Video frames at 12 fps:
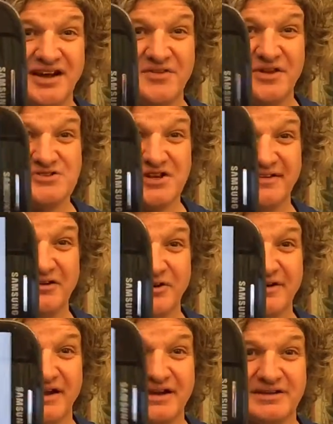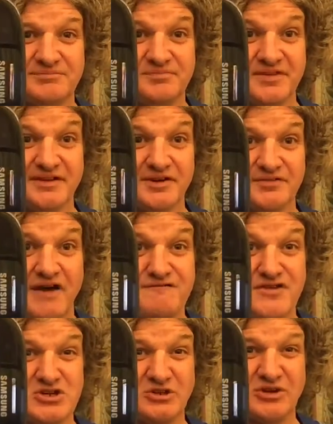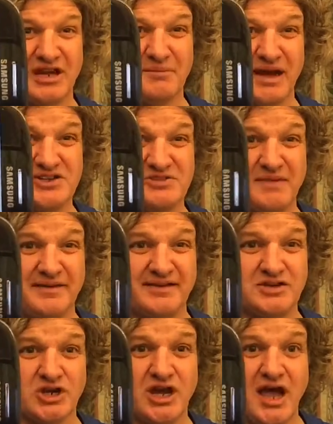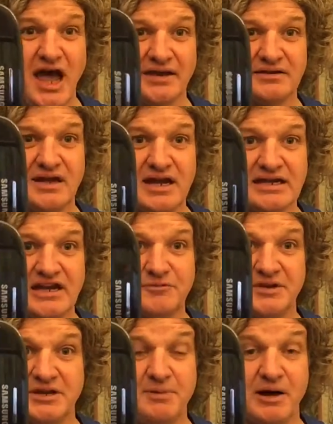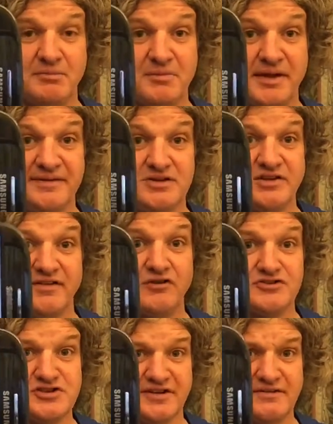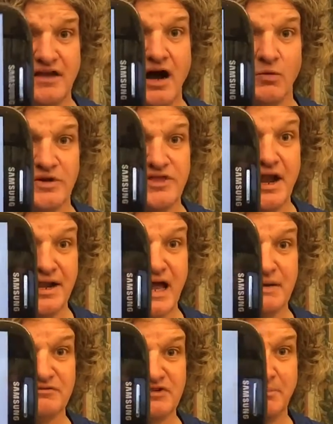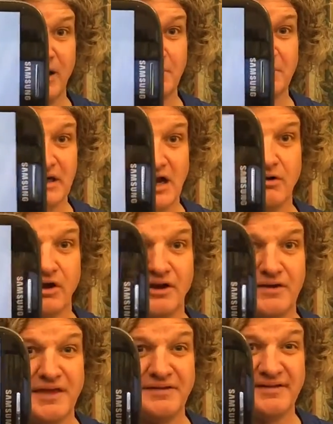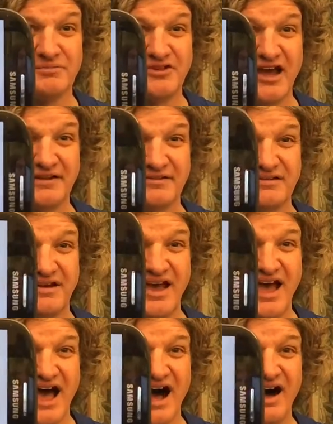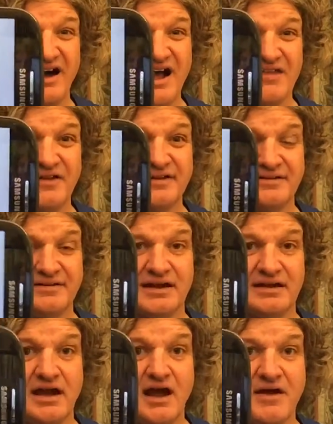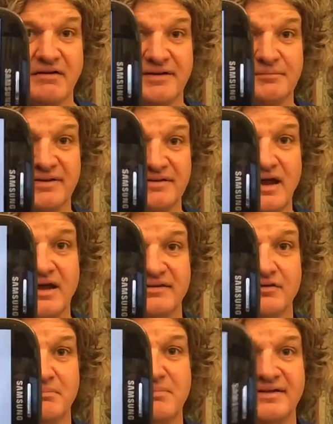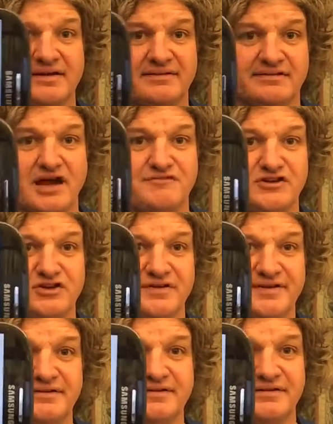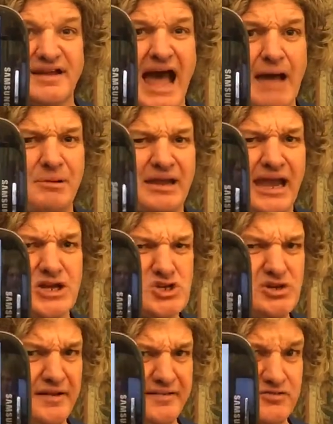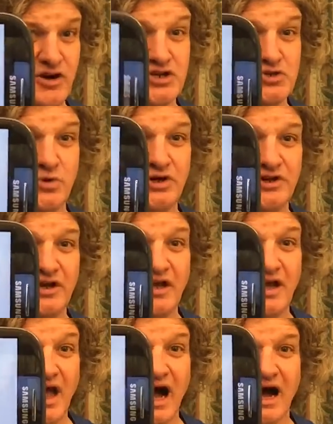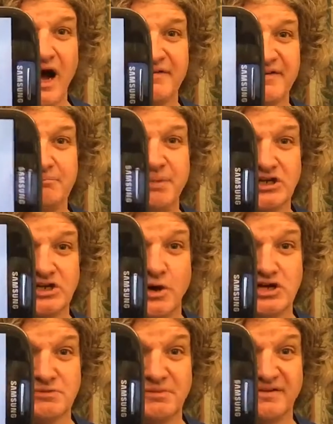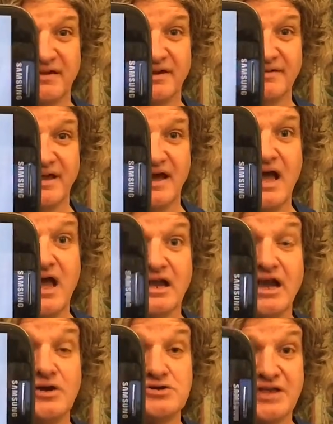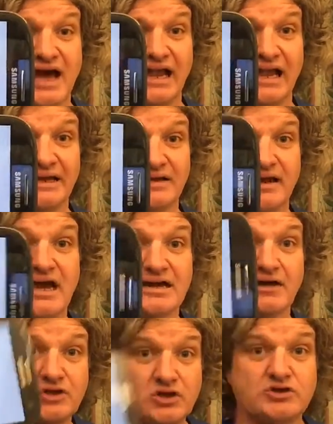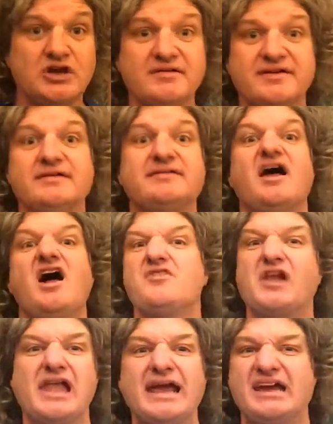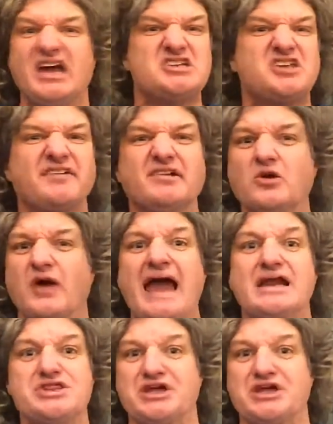just looks like a sort of official looking message, and government department messages often just start with name of department and then some text. This is saying there are some mistakes or missing stuff in your census application, strange word, and some punctuation mistakes there, go to that link. Now the good news is the link doesn't look anything